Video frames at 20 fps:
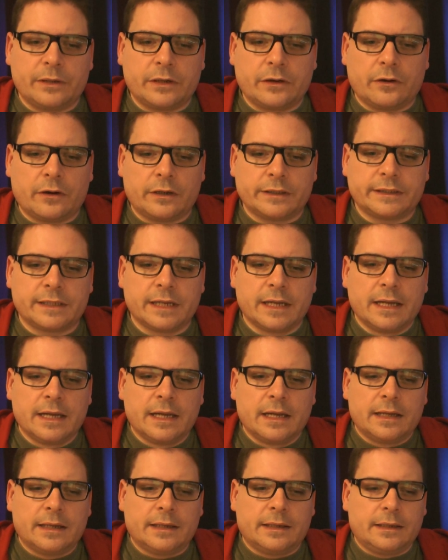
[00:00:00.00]
because
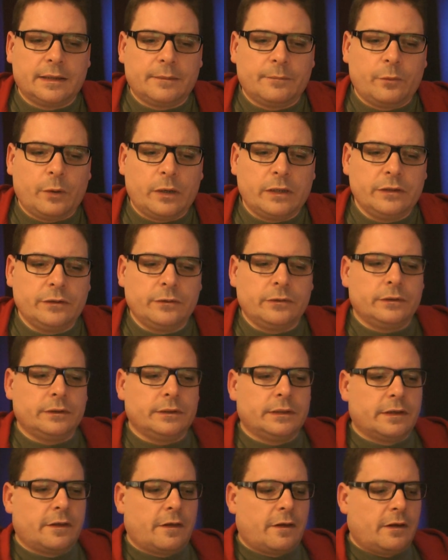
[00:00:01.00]
when you're